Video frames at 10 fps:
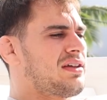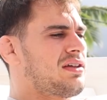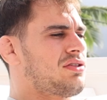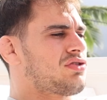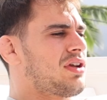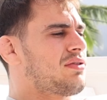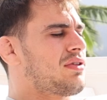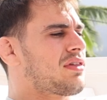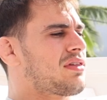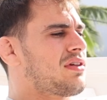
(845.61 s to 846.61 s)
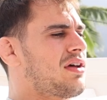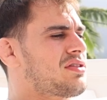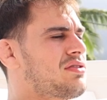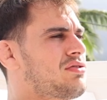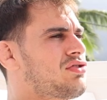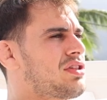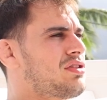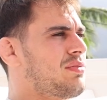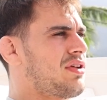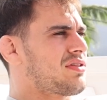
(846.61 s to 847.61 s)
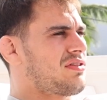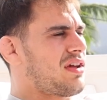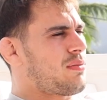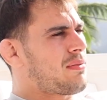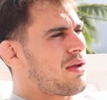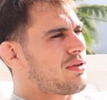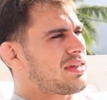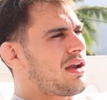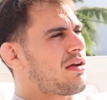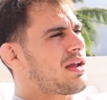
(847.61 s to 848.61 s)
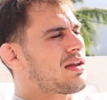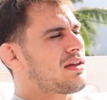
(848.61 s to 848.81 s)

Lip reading: you training with us doing jiu-jitsu, but also doing MMA with Gary.